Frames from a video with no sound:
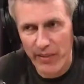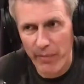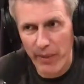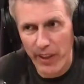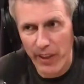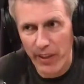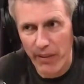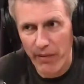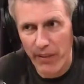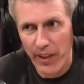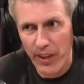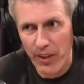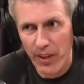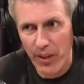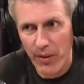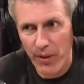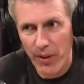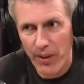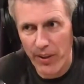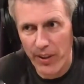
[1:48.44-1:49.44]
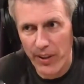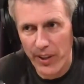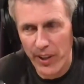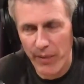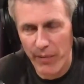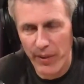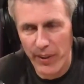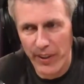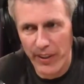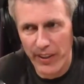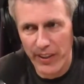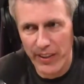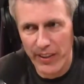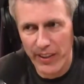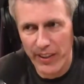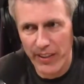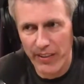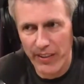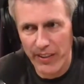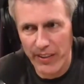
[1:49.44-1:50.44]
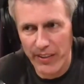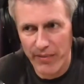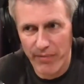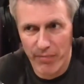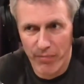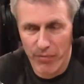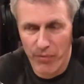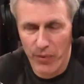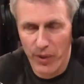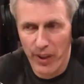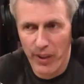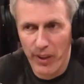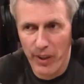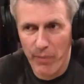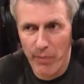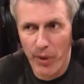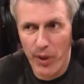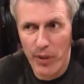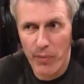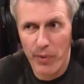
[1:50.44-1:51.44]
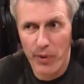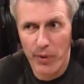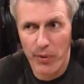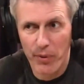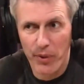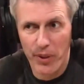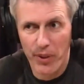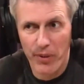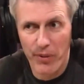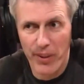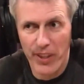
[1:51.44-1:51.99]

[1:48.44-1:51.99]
making a fake Joe Rogan is something that, is possible to a degree.